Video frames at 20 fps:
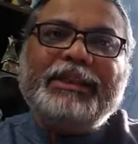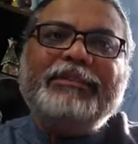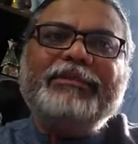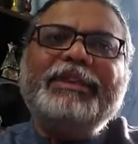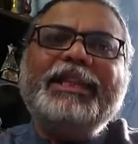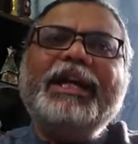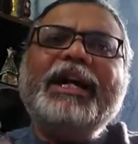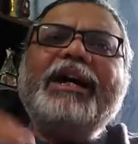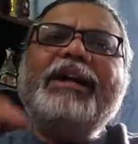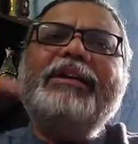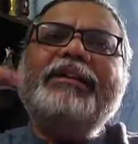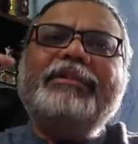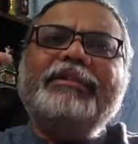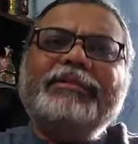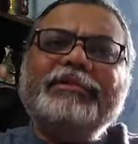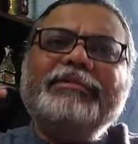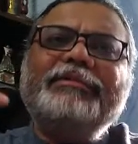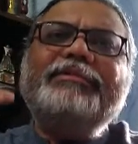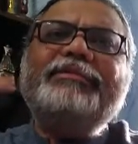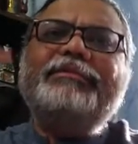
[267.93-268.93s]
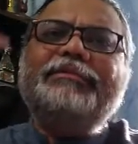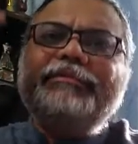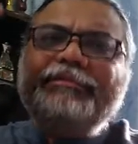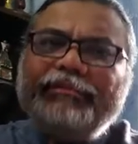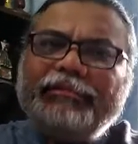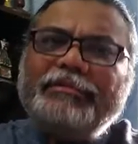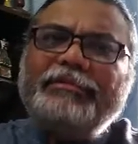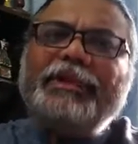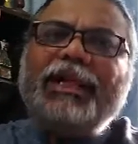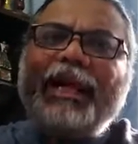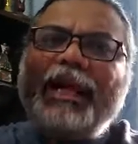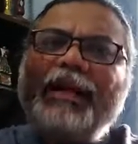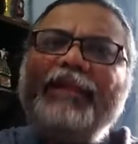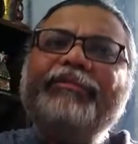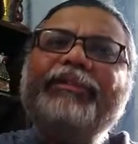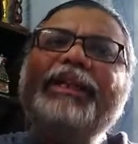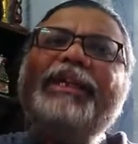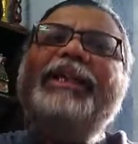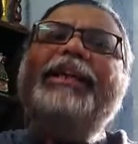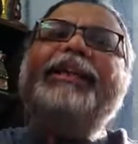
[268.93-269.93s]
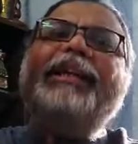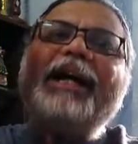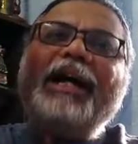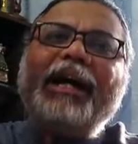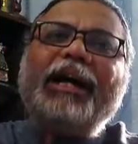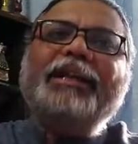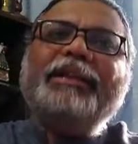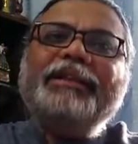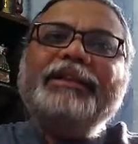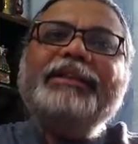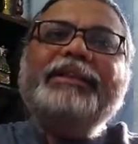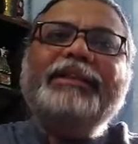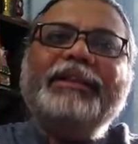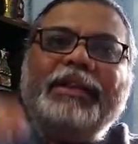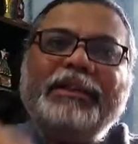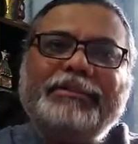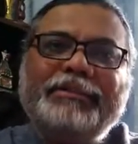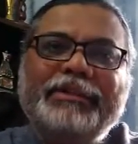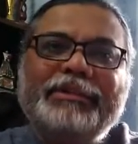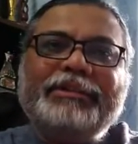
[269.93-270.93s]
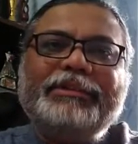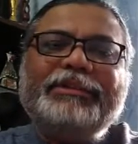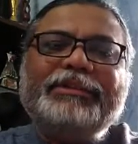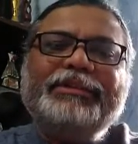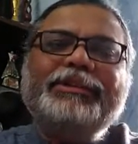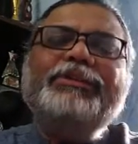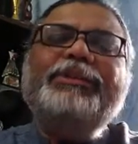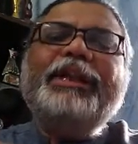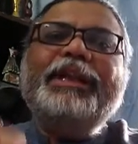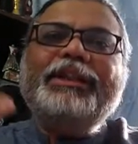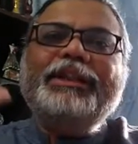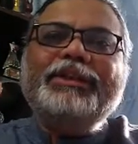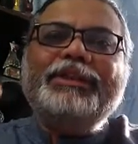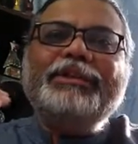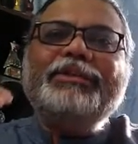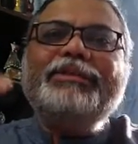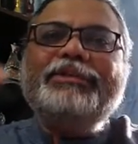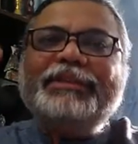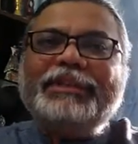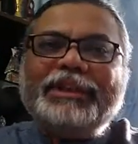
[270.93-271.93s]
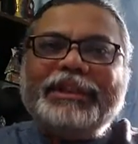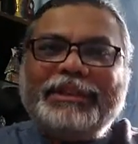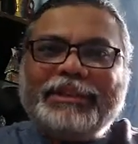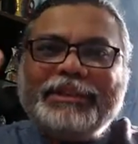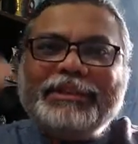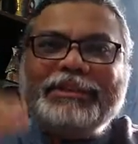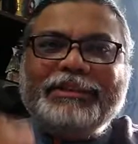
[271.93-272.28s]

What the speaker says: If they are having a higher level, you can use it.